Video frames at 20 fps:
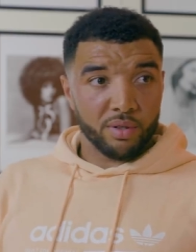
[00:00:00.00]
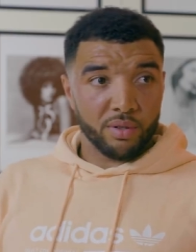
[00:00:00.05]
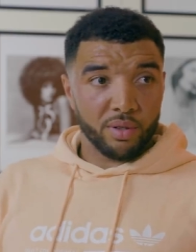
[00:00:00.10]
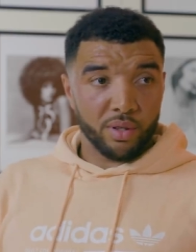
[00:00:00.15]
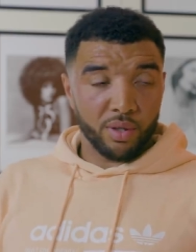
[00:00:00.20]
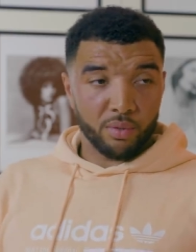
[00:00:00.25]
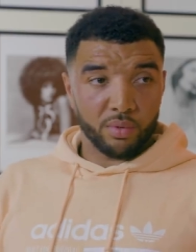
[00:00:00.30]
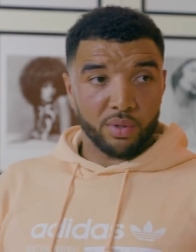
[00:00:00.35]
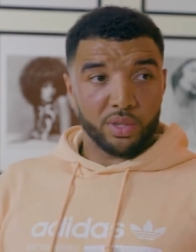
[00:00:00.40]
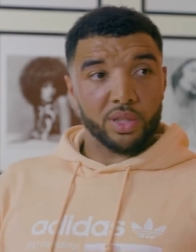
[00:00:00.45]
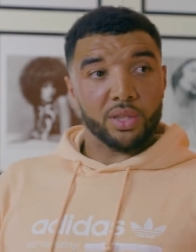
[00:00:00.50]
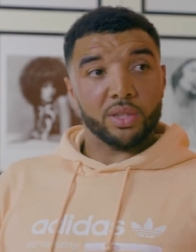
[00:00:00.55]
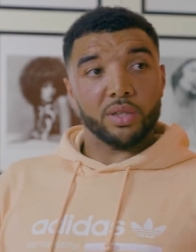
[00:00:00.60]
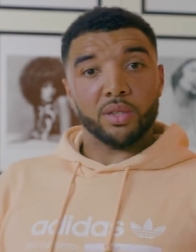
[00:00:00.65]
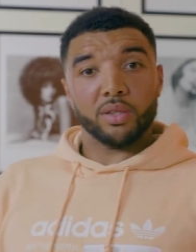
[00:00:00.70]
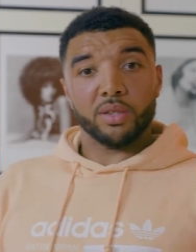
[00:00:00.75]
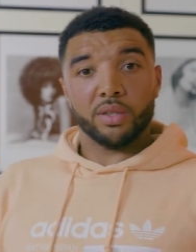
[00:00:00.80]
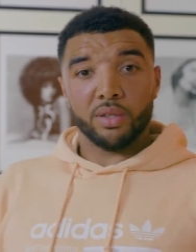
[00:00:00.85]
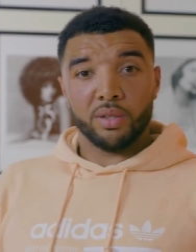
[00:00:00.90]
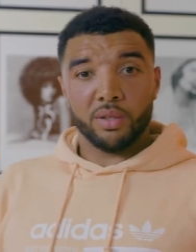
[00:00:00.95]
Oh,
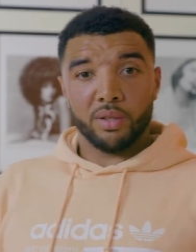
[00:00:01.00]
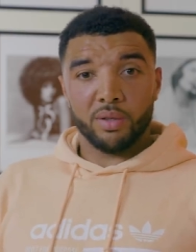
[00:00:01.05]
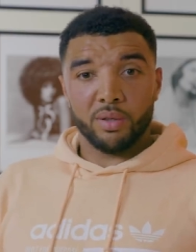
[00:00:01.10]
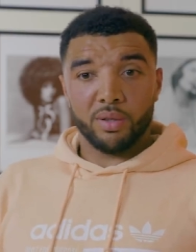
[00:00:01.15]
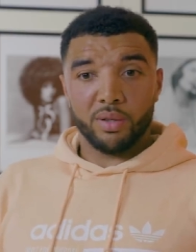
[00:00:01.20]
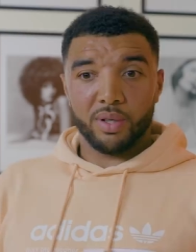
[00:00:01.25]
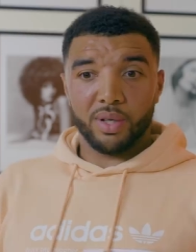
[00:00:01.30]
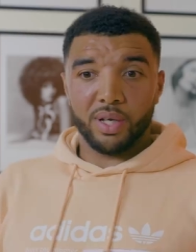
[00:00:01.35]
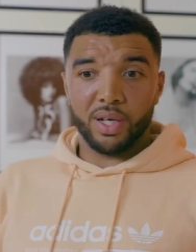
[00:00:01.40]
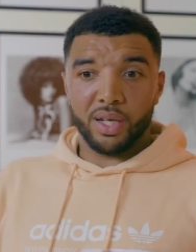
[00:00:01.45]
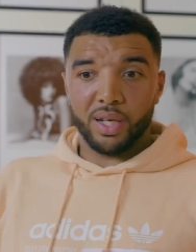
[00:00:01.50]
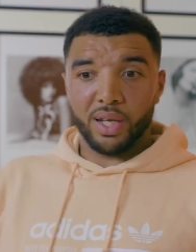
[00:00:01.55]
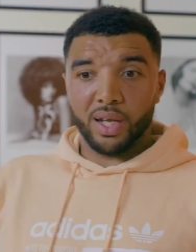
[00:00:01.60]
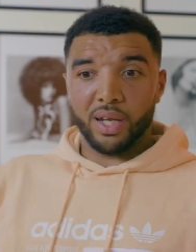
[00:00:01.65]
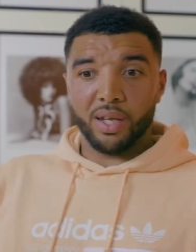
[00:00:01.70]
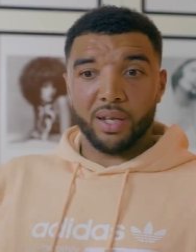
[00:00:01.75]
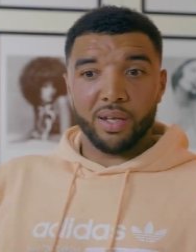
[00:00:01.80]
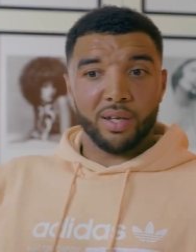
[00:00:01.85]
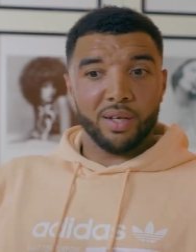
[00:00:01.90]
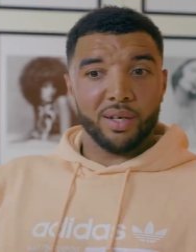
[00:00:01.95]
Jesus. And
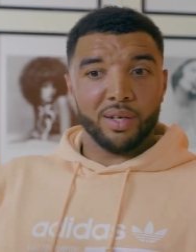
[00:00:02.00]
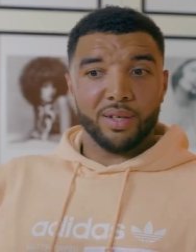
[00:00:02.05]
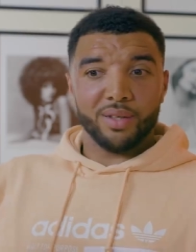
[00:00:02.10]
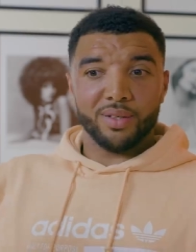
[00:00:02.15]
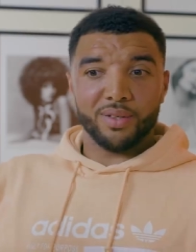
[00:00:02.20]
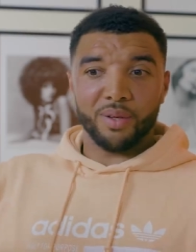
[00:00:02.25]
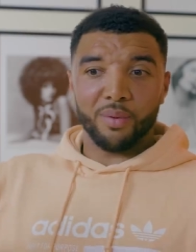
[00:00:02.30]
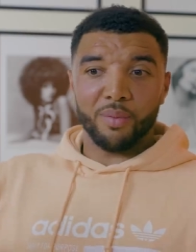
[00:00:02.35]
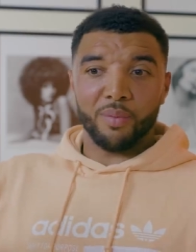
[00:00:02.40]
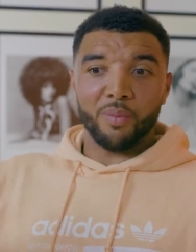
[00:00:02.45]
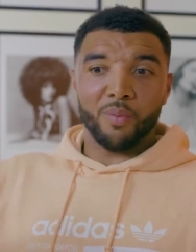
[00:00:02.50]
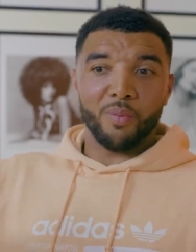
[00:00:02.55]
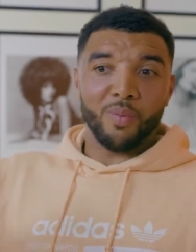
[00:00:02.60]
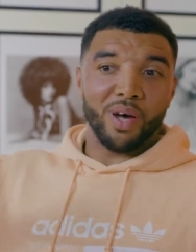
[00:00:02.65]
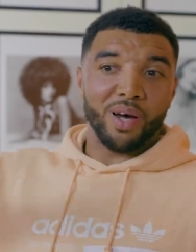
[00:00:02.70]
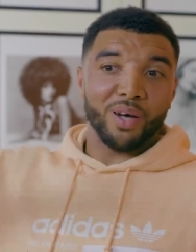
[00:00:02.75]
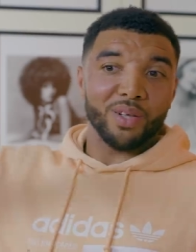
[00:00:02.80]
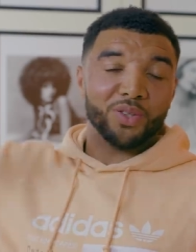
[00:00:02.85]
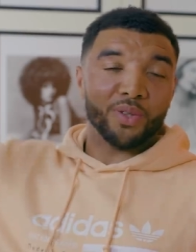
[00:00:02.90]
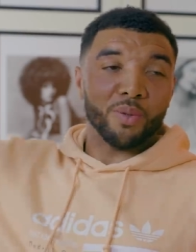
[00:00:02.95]
then, so
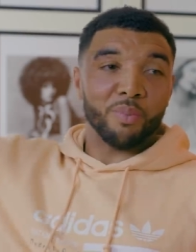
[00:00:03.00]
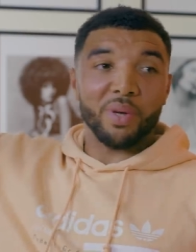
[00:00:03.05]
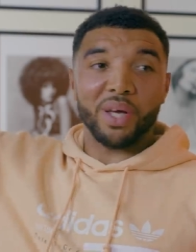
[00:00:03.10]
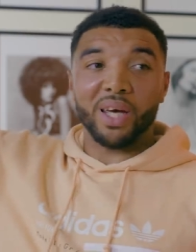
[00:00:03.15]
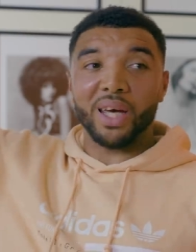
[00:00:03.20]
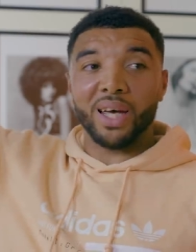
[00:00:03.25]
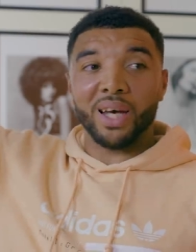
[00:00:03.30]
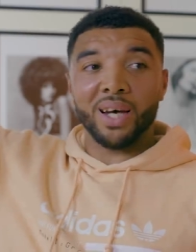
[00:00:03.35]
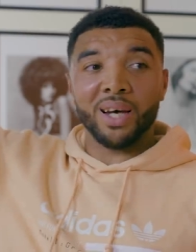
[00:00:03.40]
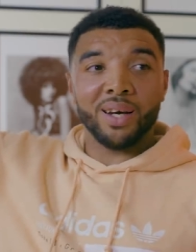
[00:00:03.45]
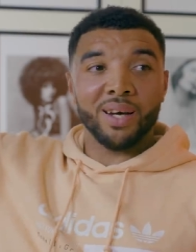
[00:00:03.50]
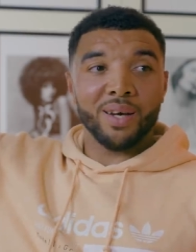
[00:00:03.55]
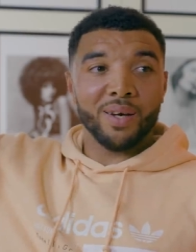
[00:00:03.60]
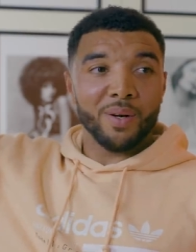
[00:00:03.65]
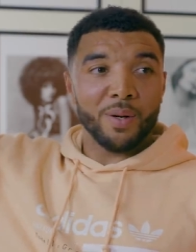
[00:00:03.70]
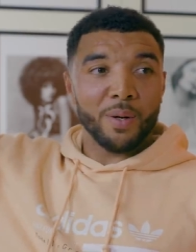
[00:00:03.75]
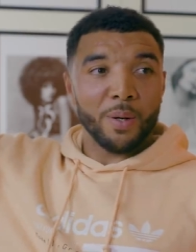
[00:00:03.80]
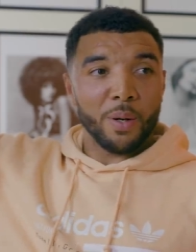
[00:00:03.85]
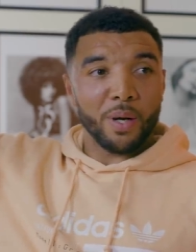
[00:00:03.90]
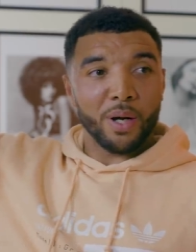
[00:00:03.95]
where I should be here,
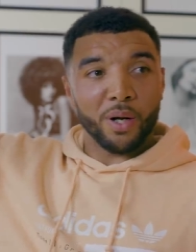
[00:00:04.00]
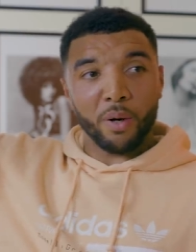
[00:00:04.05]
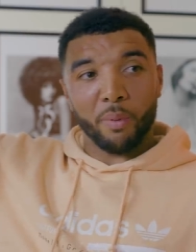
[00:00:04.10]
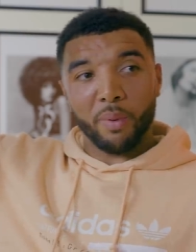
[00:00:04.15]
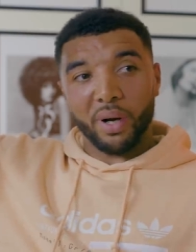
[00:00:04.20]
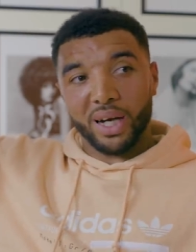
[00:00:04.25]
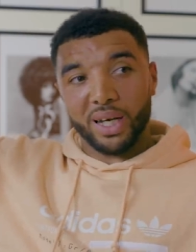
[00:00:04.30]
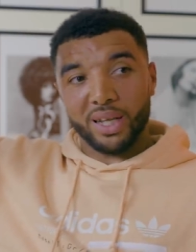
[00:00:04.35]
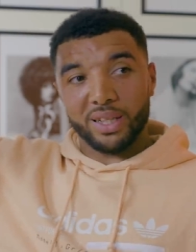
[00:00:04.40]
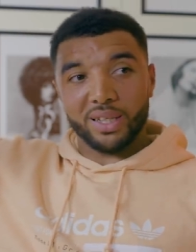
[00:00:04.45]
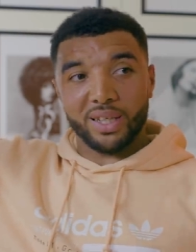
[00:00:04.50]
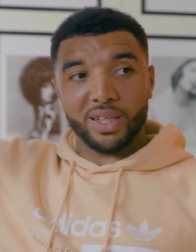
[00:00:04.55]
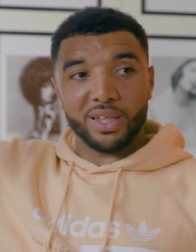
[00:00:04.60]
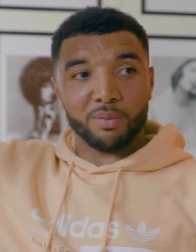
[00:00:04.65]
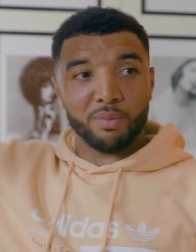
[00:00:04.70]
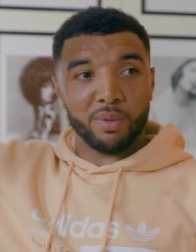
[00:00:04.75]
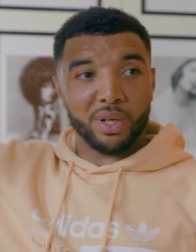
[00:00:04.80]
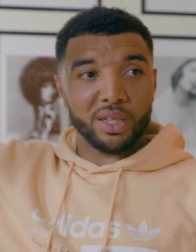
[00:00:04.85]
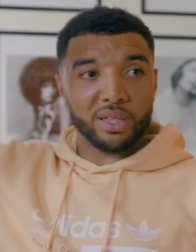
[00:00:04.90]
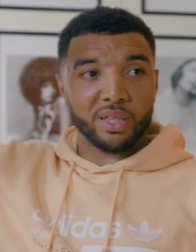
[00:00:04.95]
I go back into
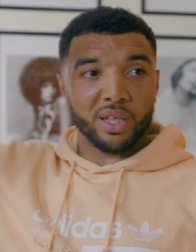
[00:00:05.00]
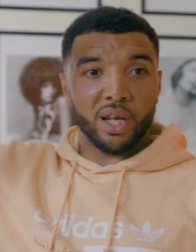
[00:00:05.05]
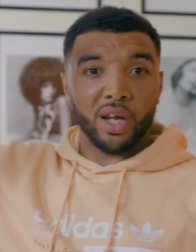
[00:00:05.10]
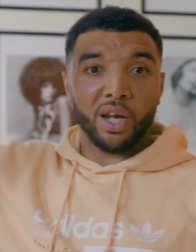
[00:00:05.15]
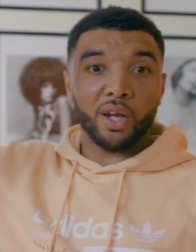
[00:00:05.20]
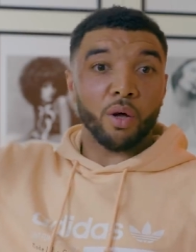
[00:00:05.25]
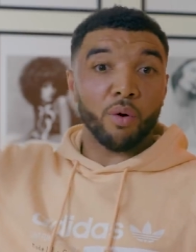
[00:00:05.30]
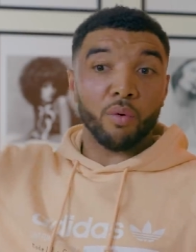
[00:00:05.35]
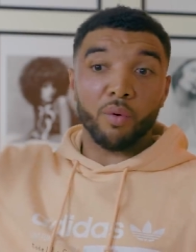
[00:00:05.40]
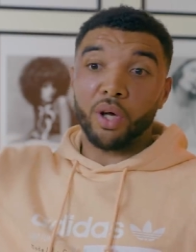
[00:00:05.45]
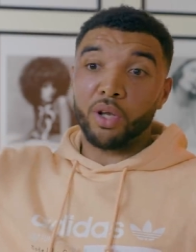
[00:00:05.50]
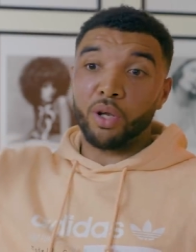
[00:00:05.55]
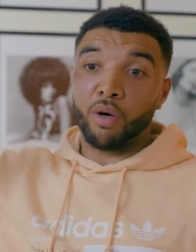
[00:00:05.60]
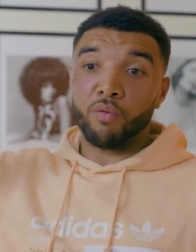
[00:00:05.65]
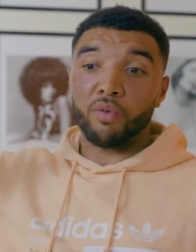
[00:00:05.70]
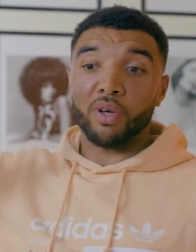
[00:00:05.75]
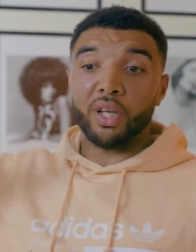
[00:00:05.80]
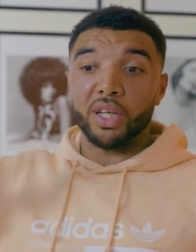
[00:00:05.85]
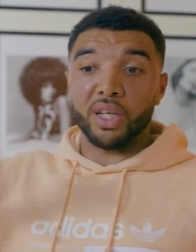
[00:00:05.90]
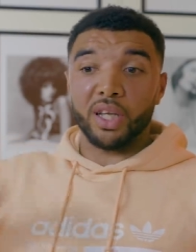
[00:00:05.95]
this place, and I
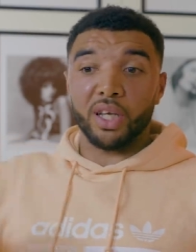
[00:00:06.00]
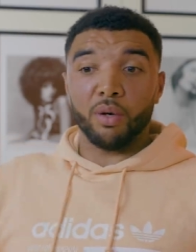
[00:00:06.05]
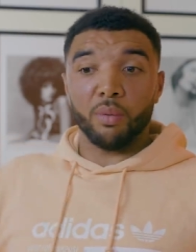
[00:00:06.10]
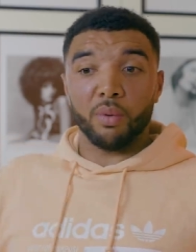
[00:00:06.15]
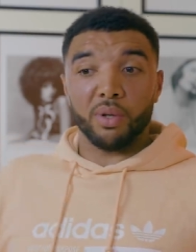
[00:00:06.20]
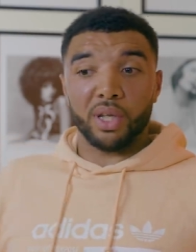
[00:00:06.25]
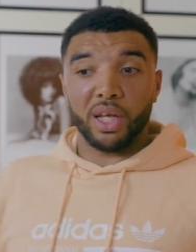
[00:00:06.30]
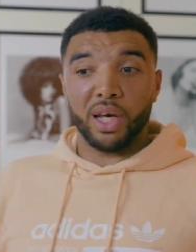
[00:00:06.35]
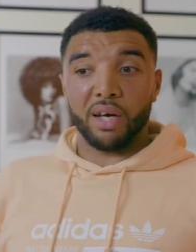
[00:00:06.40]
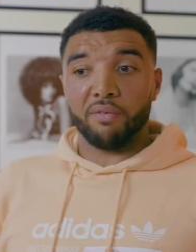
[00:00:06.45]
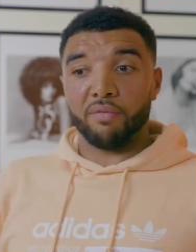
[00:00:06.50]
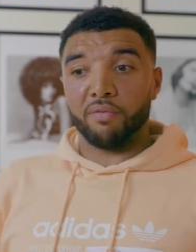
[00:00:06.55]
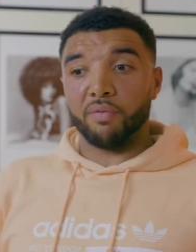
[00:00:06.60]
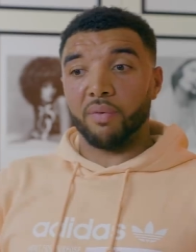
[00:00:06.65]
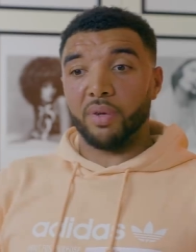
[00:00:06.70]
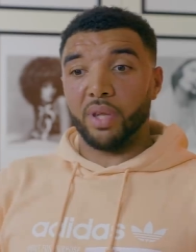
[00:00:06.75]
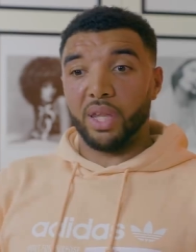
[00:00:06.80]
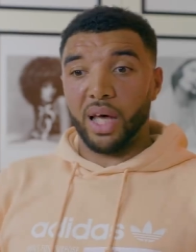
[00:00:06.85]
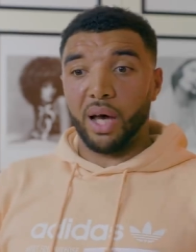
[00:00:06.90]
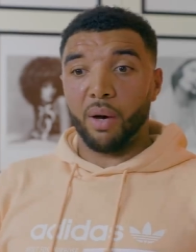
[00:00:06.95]
don't really deal with death
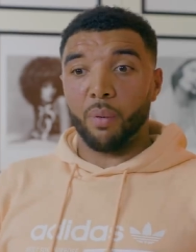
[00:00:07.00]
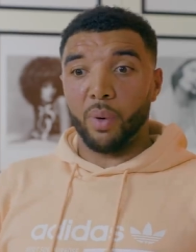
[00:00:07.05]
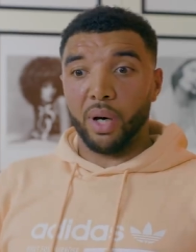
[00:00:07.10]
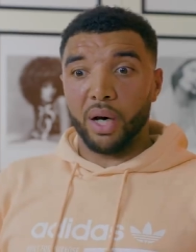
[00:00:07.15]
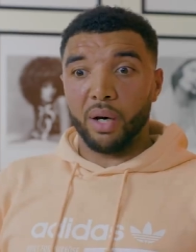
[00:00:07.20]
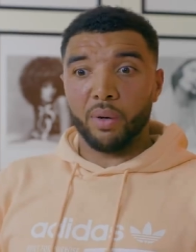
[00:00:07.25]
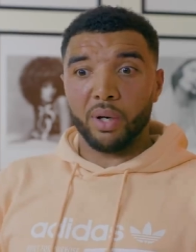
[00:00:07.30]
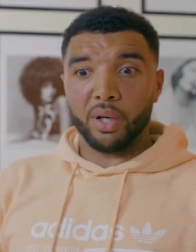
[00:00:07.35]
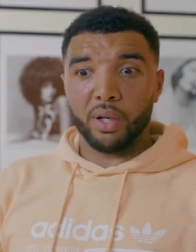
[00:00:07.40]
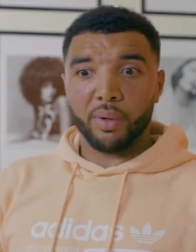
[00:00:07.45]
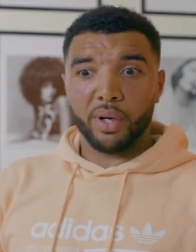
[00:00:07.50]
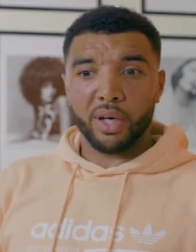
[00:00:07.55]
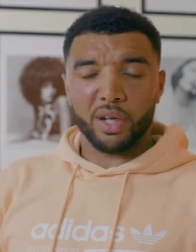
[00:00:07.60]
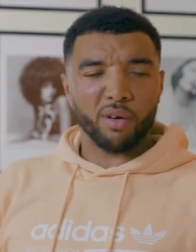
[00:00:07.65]
that well anyway.